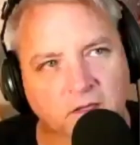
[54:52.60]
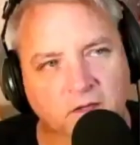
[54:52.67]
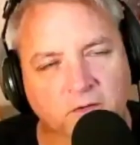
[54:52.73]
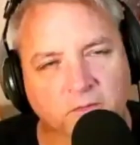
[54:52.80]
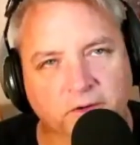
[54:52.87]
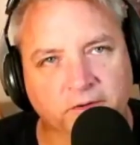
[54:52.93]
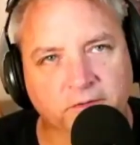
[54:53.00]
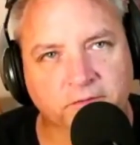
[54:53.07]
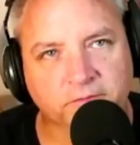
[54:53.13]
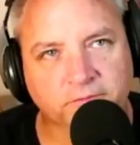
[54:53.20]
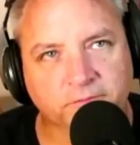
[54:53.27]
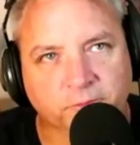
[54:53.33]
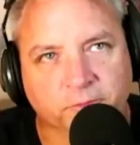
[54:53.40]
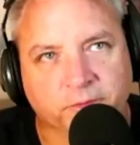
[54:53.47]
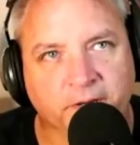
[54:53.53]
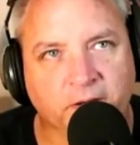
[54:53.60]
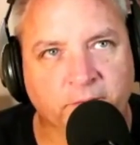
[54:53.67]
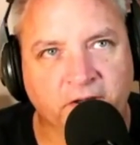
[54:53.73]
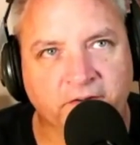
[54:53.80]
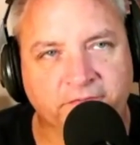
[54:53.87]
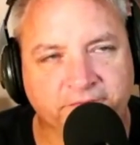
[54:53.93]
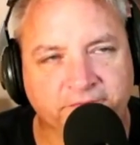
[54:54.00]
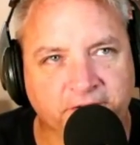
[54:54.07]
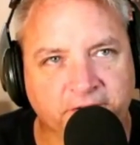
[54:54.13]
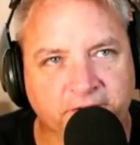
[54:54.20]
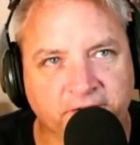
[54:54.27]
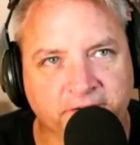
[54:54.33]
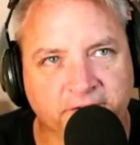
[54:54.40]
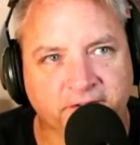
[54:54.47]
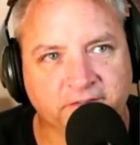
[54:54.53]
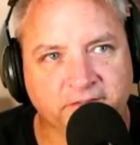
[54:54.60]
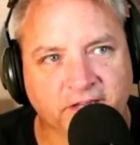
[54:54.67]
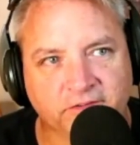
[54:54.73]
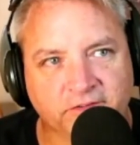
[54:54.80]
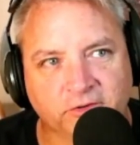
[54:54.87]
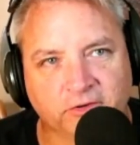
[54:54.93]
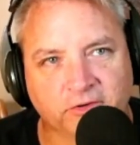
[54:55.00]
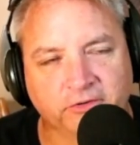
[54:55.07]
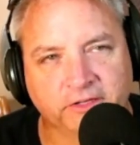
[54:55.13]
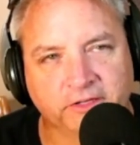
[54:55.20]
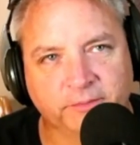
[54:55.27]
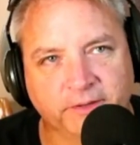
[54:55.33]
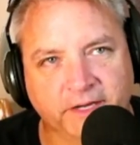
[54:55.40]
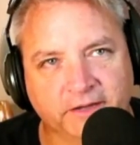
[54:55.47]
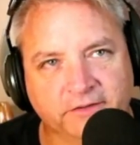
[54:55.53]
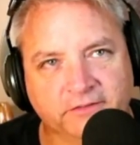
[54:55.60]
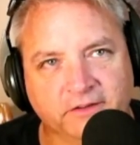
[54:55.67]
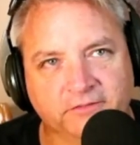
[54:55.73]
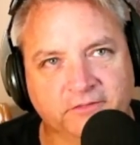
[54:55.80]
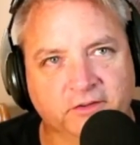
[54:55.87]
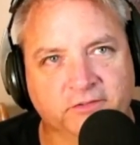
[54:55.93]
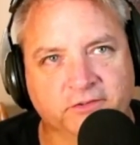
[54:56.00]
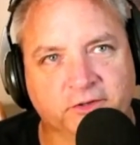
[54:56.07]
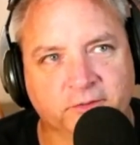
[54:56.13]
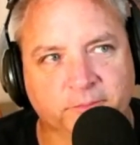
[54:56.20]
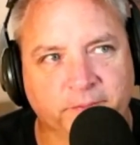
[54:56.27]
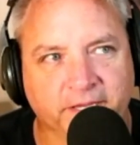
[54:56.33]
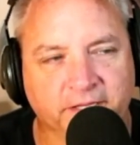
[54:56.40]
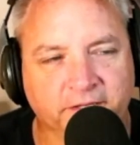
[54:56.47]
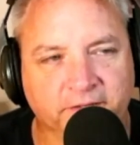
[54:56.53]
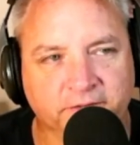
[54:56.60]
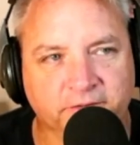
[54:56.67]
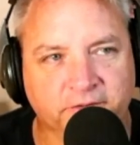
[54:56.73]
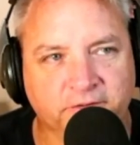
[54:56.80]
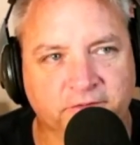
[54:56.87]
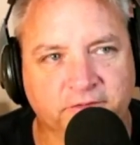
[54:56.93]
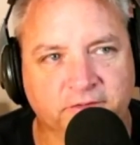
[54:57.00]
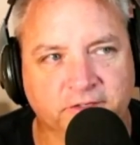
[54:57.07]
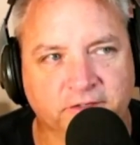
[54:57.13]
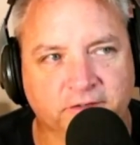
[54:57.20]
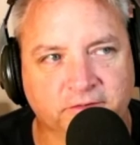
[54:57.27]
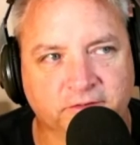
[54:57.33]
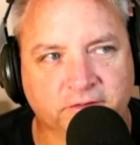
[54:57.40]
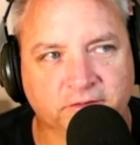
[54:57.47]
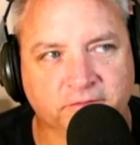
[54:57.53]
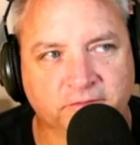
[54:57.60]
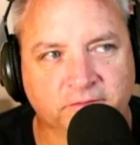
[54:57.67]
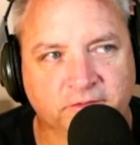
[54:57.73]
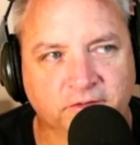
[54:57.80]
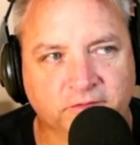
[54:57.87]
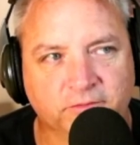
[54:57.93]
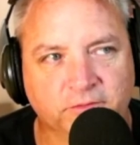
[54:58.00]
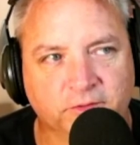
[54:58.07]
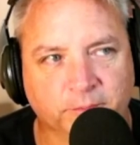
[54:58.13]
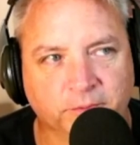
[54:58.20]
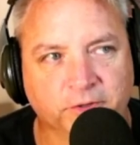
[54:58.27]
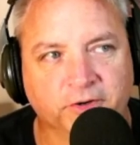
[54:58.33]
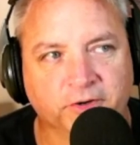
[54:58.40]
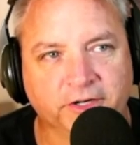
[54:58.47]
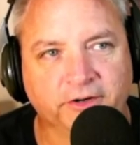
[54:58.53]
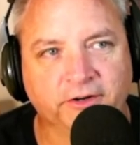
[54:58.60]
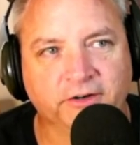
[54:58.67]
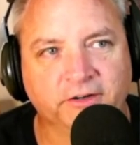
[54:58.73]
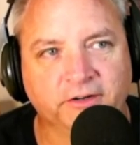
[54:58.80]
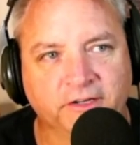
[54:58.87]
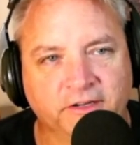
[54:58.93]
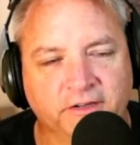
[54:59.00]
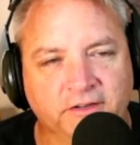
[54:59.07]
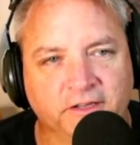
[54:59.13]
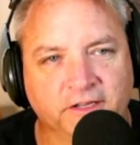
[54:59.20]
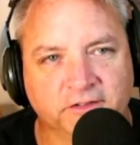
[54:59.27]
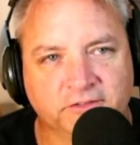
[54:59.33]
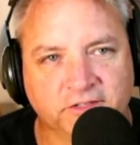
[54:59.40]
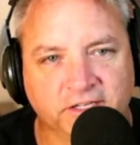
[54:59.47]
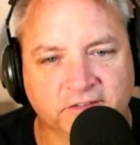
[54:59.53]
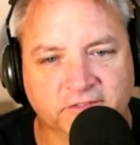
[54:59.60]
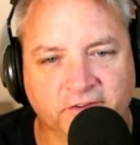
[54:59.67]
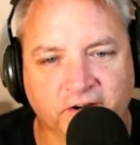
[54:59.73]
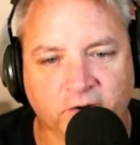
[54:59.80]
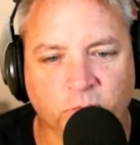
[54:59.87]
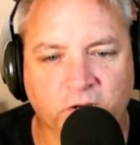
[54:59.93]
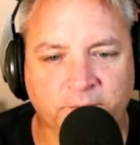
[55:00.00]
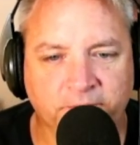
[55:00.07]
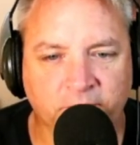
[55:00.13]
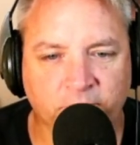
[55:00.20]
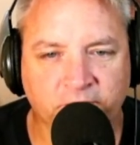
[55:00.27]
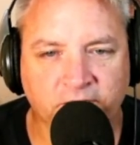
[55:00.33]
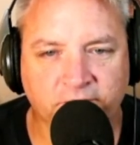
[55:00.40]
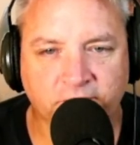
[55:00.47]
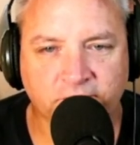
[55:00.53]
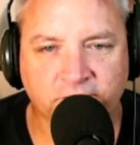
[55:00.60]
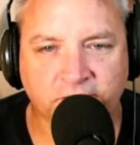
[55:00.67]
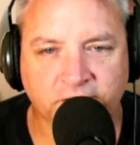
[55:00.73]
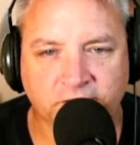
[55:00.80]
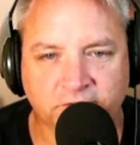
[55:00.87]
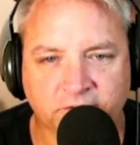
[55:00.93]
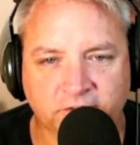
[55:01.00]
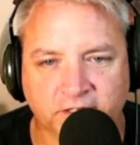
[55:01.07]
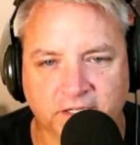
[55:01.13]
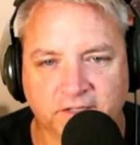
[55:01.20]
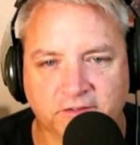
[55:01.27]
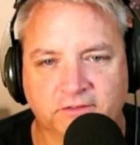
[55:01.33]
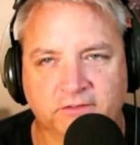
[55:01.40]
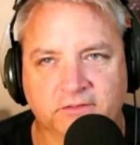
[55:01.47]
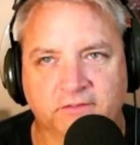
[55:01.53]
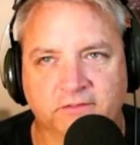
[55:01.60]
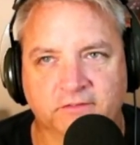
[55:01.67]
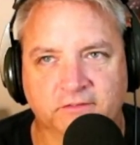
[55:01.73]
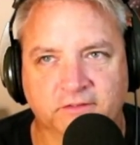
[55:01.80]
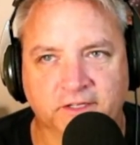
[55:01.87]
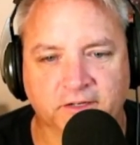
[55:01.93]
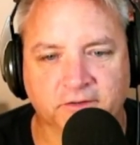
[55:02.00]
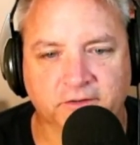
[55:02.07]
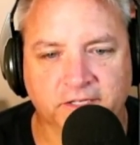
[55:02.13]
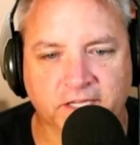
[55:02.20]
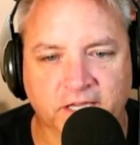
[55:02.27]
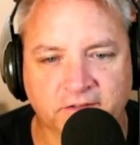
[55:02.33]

Well, when my wife has had surgery in the past, they've given her painkillers, you know, to put her under, and she gets very weepy whenever she gets, you know, in that